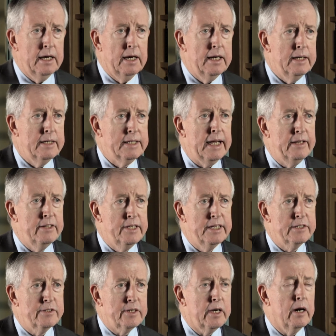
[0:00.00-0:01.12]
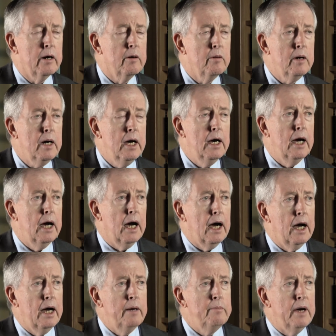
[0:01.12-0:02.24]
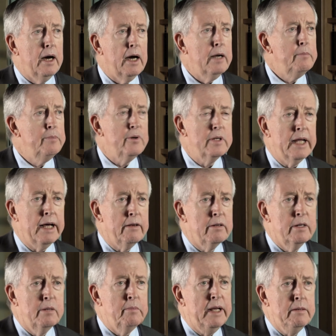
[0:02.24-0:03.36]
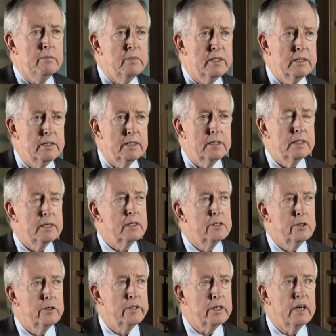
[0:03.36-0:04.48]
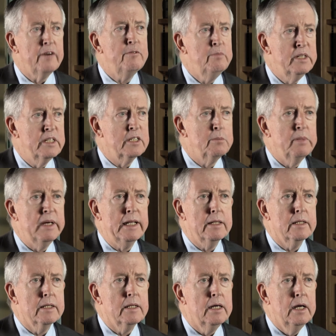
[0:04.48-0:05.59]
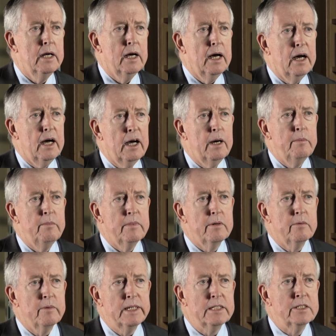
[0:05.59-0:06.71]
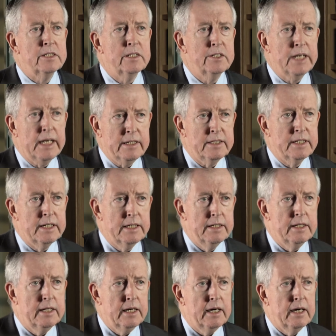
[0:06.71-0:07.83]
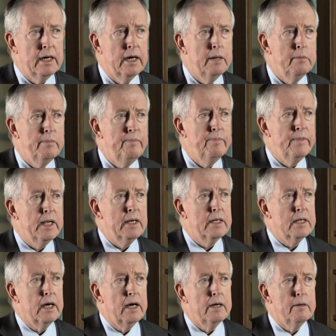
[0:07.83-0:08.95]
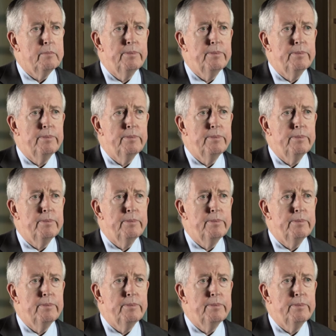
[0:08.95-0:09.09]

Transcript: uh, 10 years ago, um, I put down an amendment to the government's bill um, which suggested um, uh,